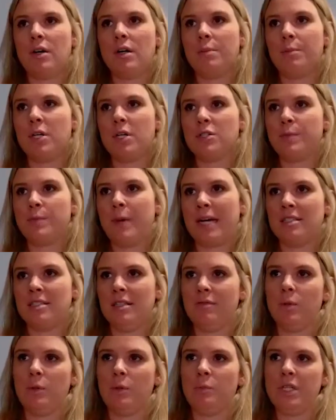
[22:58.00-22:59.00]

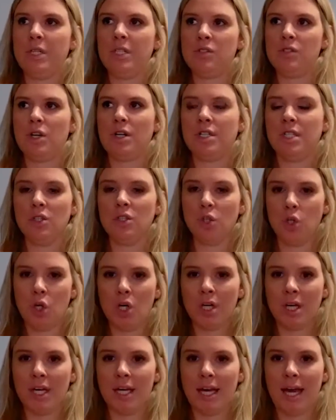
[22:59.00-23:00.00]
perspective, when we started
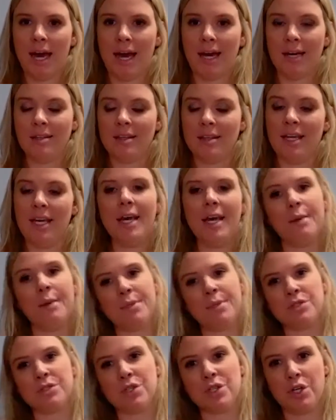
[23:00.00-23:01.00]
looking at the
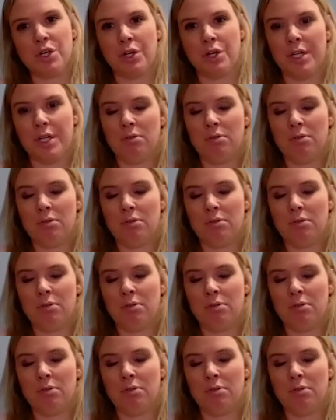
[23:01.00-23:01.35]
HIPAA security